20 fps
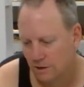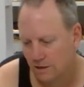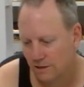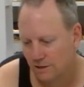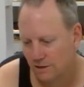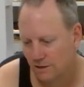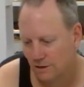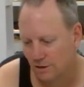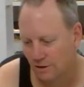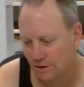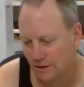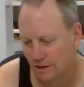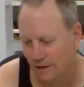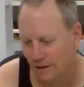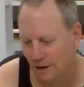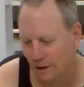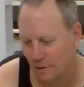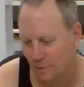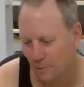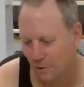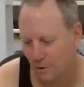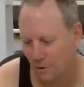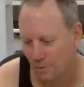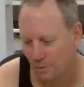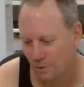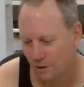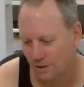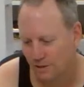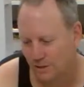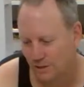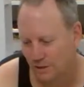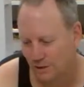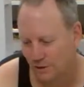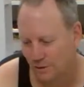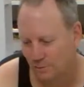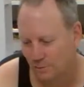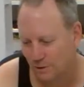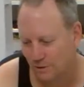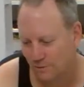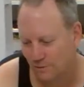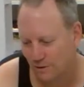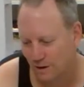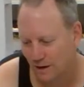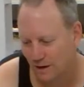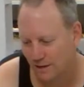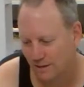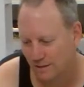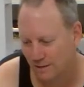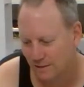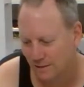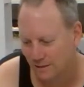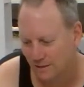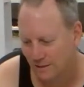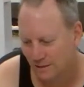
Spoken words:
It's like Lego Wild West. You got to be fast.